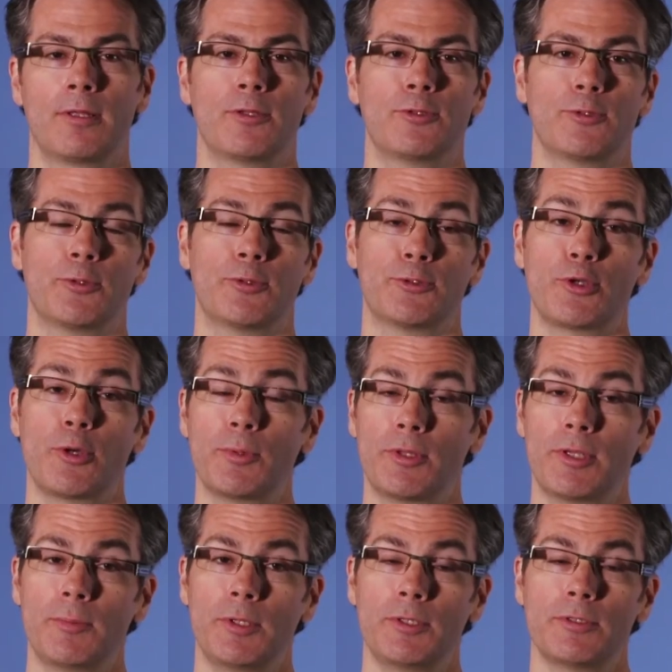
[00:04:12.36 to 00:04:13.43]
So at the top of
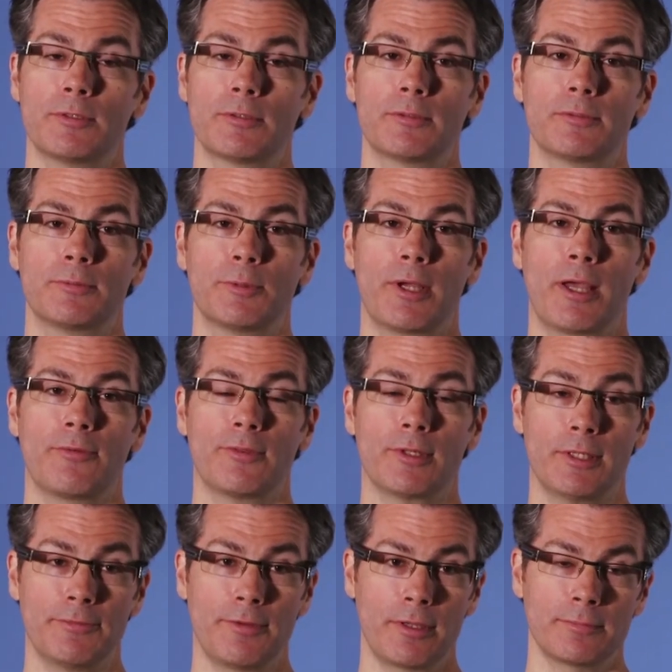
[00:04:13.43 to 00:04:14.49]
the image, we have the
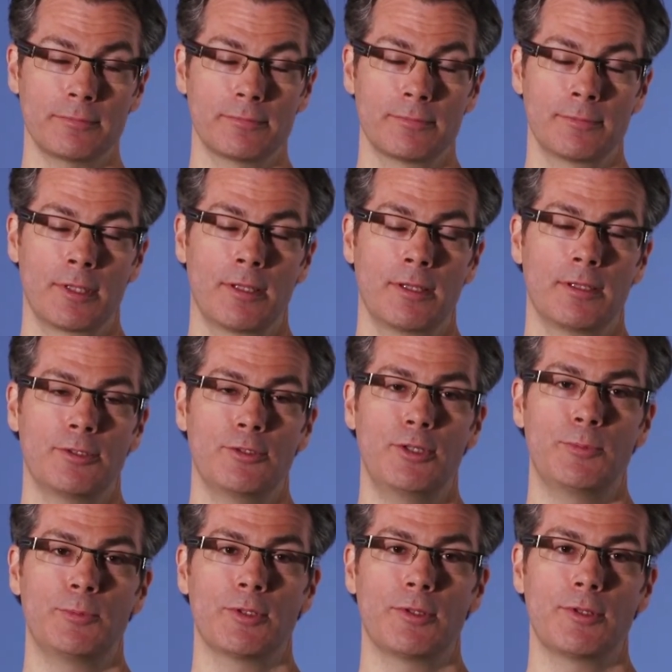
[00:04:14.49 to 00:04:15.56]
liver.
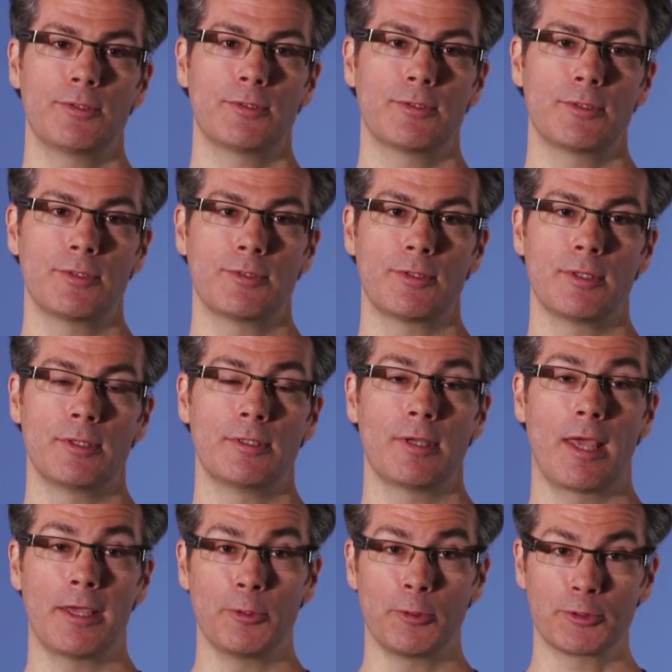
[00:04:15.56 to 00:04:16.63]
Deep to this is the
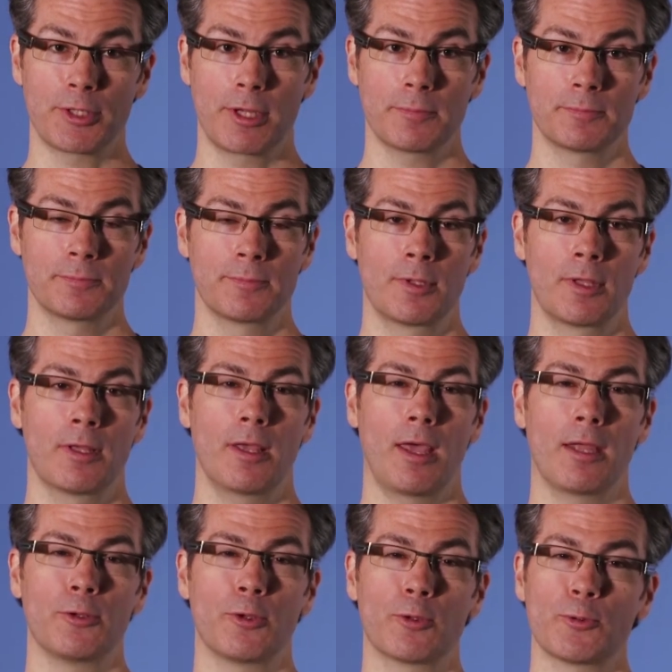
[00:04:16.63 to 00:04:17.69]
aorta,
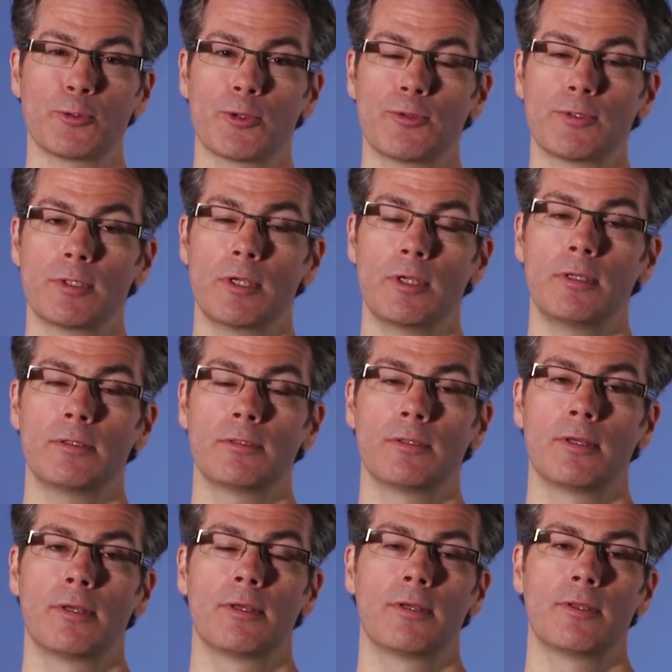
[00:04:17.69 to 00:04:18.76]
and you can also
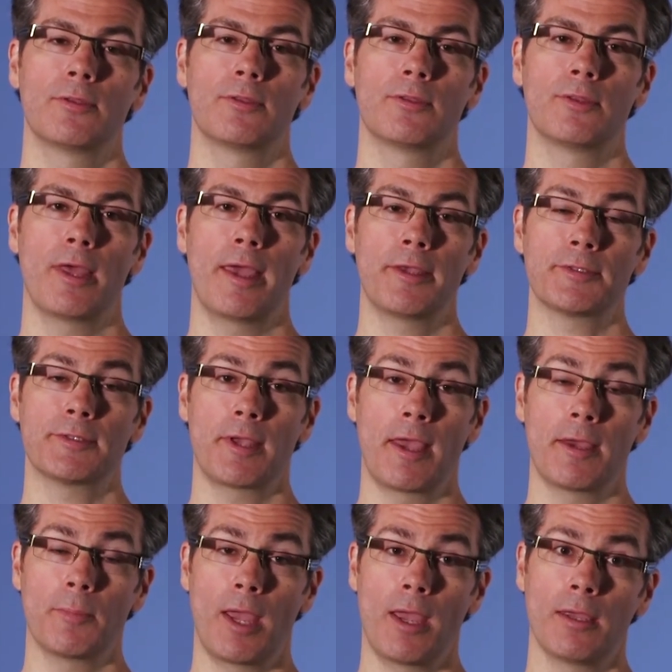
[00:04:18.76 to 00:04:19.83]
see the
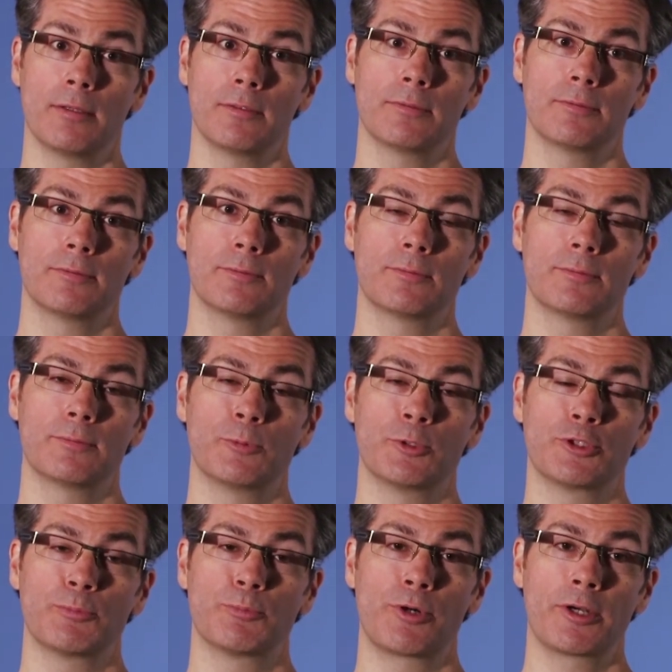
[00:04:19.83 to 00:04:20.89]
SMA,
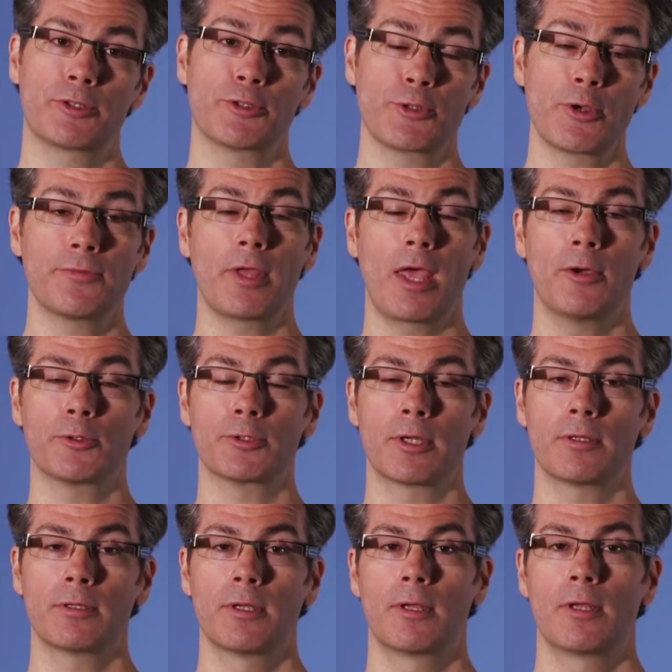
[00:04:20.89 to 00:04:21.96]
which branches off the
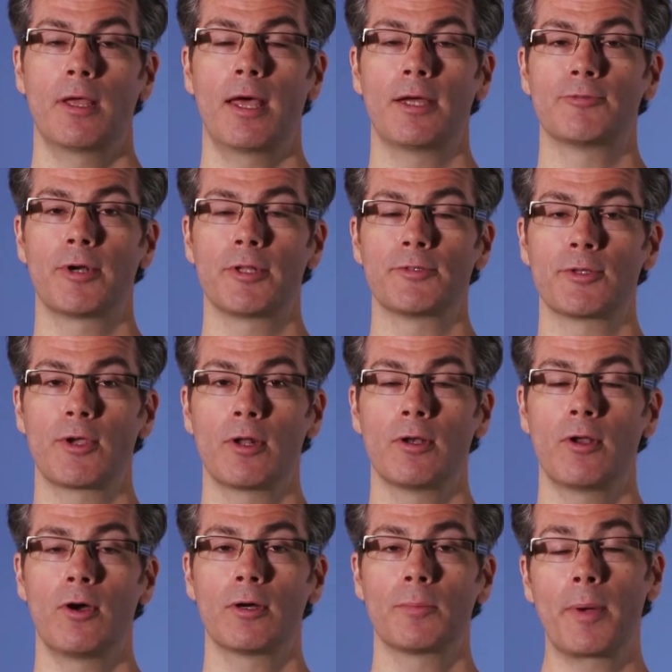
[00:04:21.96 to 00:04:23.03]
aorta and runs
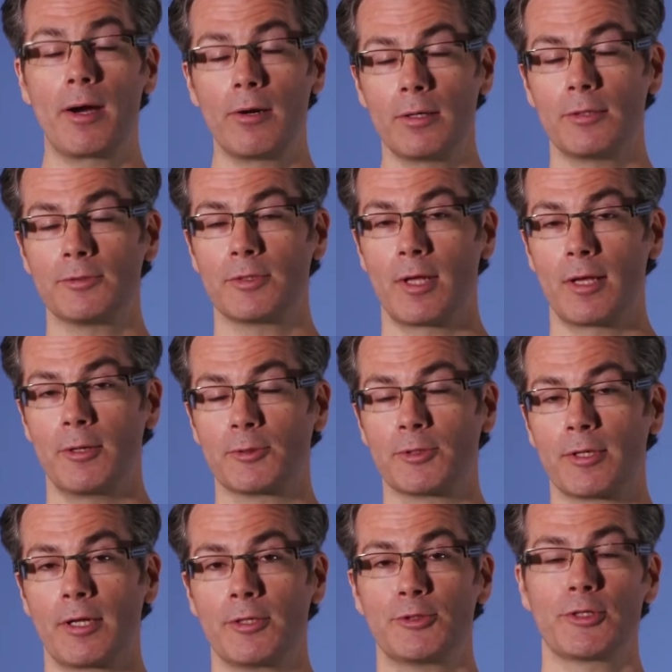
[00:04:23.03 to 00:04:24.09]
along parallel to the
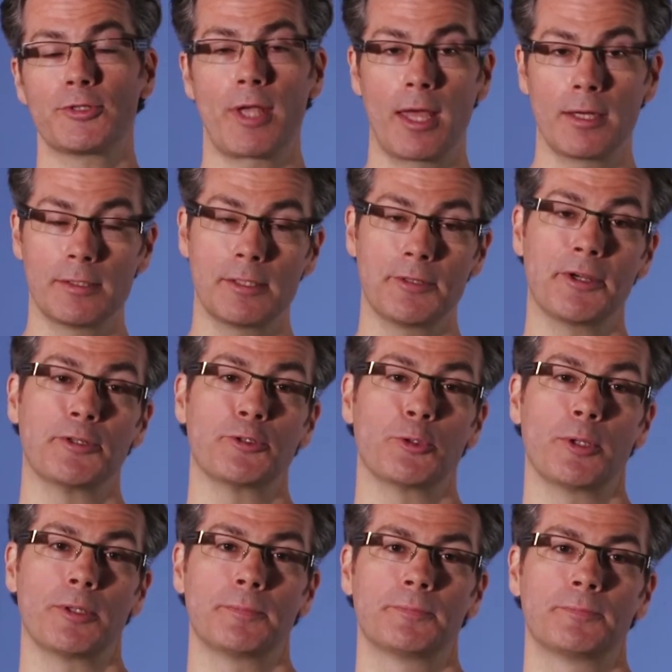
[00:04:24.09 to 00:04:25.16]
aorta and just anterior to
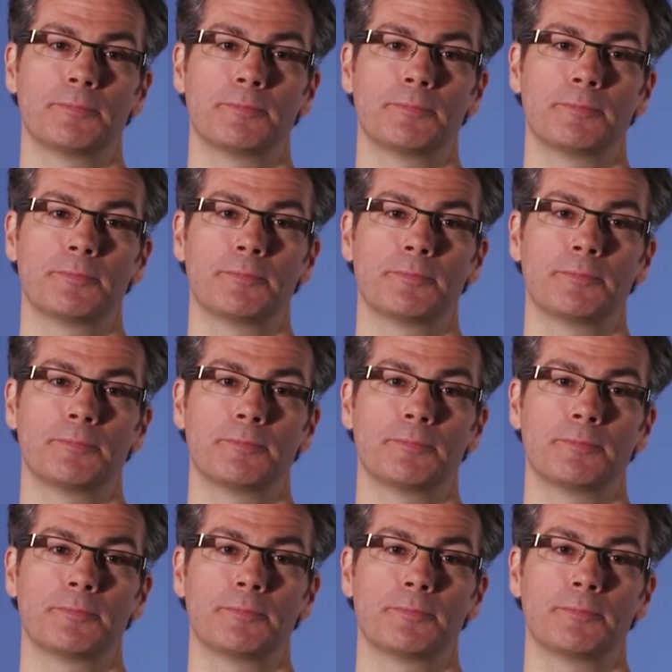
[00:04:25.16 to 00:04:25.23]
it.